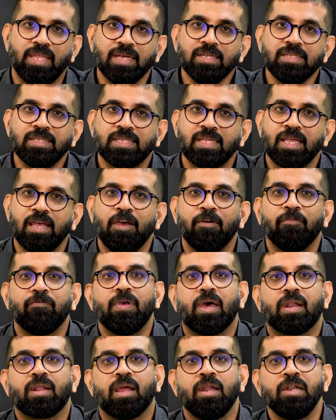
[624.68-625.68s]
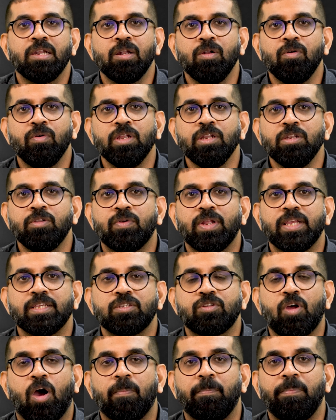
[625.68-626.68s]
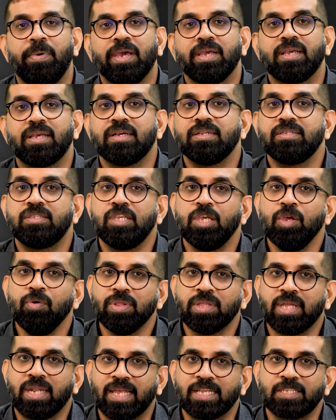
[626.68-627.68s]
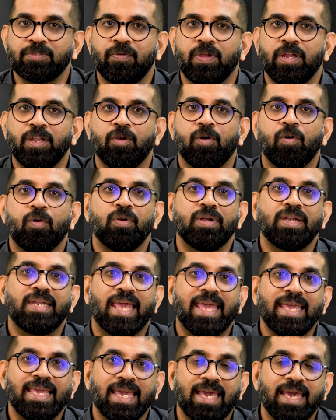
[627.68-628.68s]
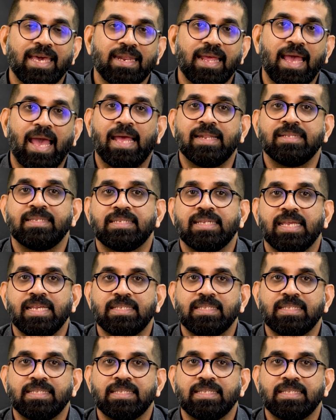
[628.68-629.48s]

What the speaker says: this, we are concluding today's topic. See you in the next video. Take care and stay